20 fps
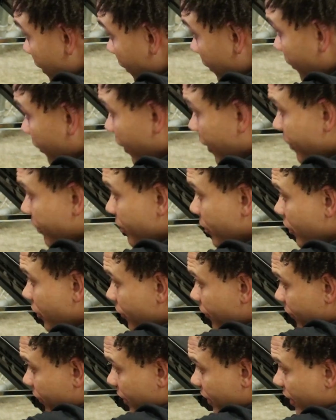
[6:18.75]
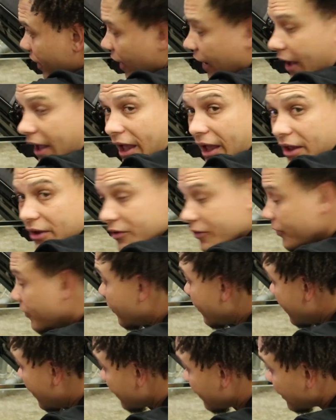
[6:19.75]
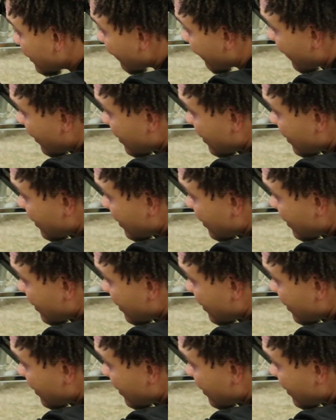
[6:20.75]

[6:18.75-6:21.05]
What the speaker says: Go ahead and move the handle on the left